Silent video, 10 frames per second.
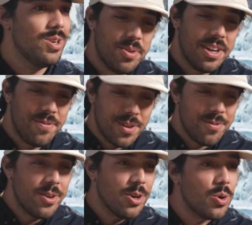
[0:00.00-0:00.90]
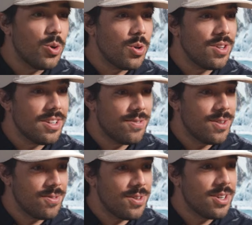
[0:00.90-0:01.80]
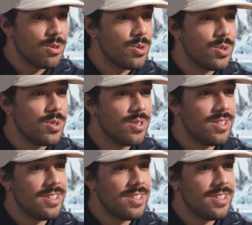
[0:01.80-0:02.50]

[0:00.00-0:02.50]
But I felt very whole. I felt very whole.